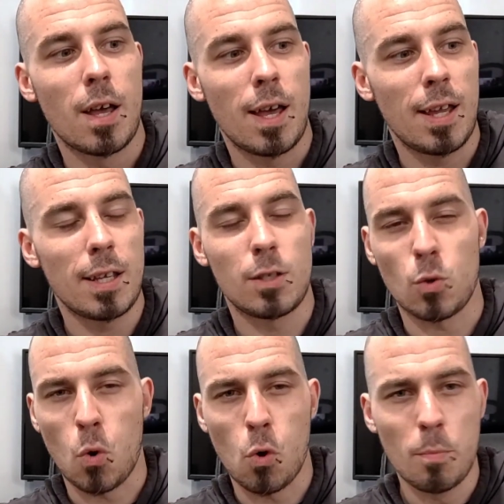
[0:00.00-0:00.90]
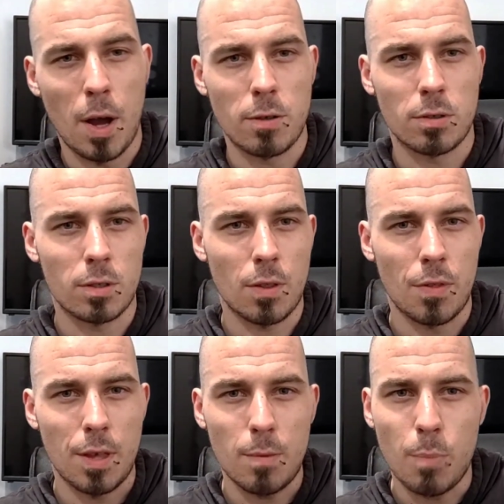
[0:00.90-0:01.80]
It is
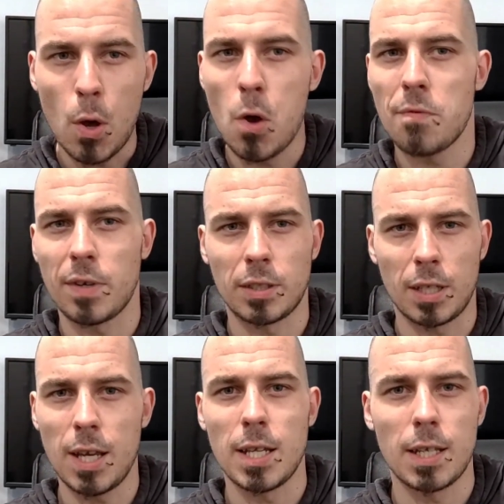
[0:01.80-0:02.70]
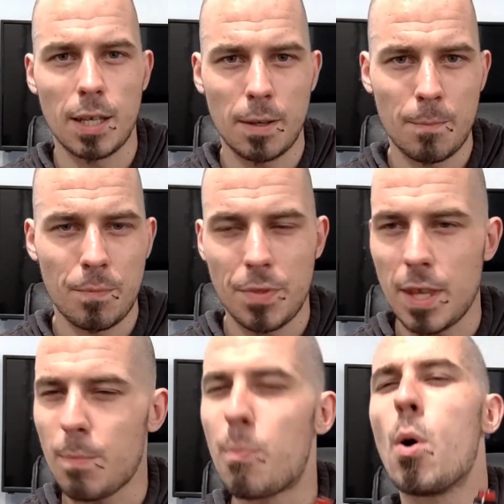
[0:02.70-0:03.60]
almost the perfect hit.
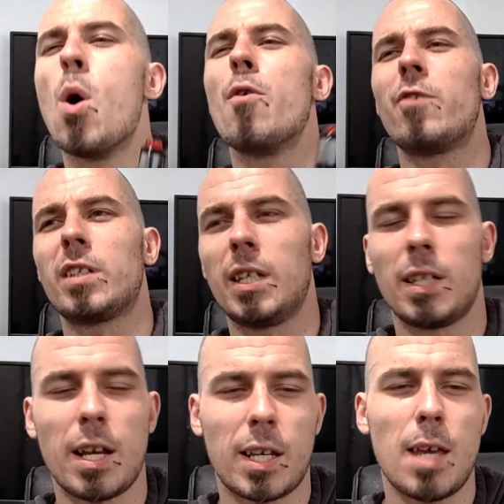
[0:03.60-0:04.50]
The perfect hit. Now